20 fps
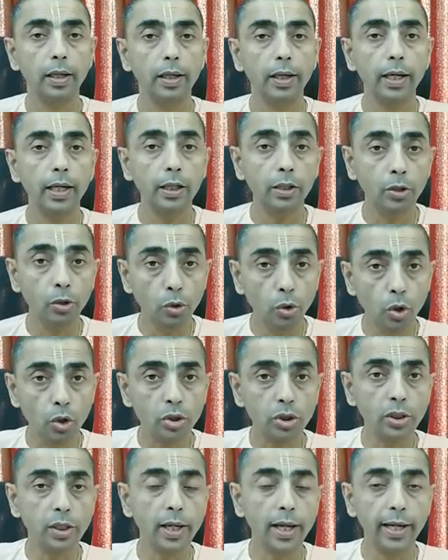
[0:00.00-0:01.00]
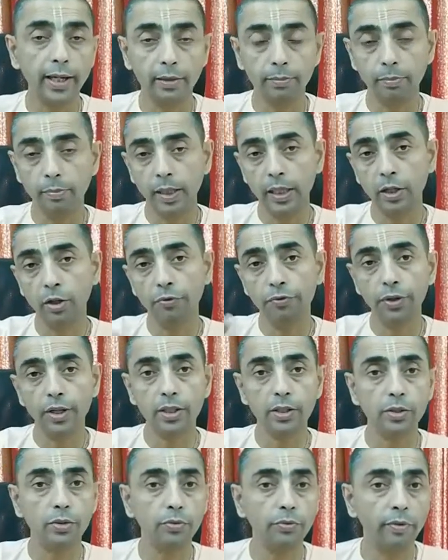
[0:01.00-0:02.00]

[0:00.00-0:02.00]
It looks like many of us,